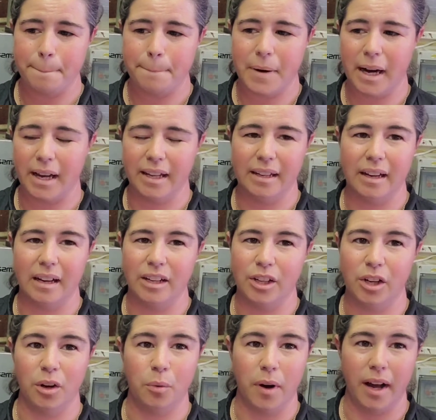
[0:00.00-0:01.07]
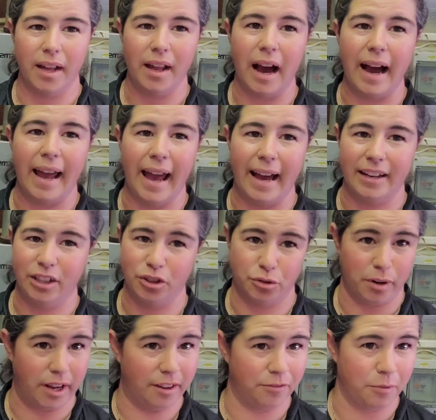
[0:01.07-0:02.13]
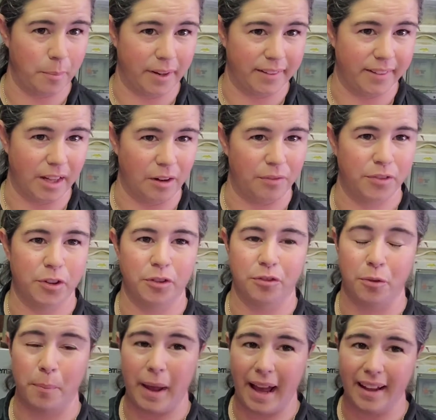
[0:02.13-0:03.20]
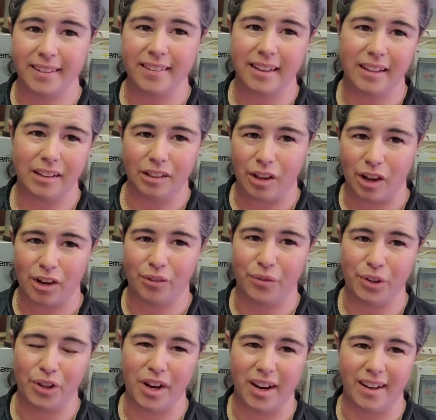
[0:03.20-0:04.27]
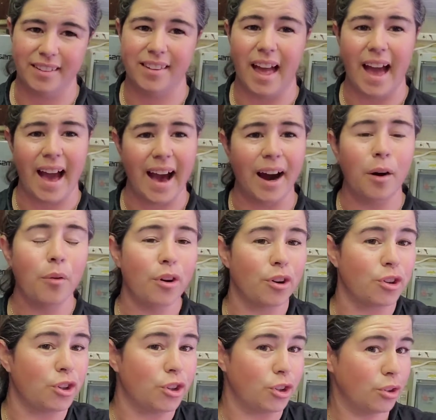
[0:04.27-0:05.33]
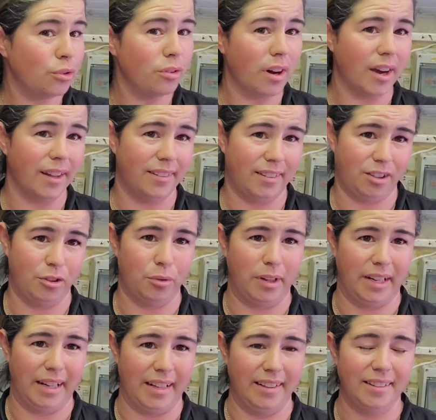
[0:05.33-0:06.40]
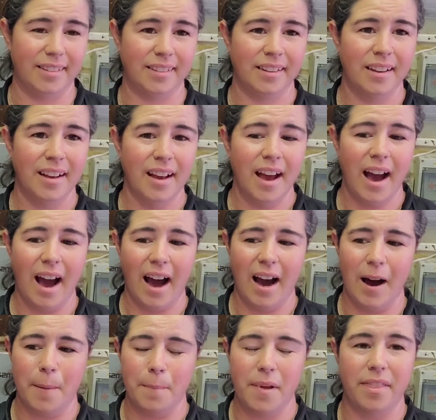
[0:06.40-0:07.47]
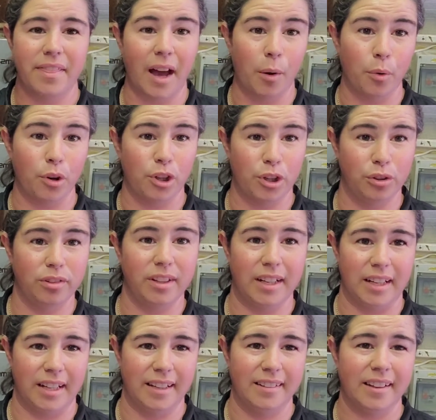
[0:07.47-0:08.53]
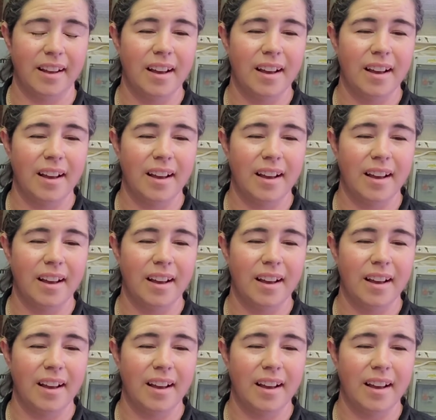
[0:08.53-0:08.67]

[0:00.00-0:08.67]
but you know what? I had to try it for myself. So from asking a lot of you guys, how are you guys doing it, that were using it,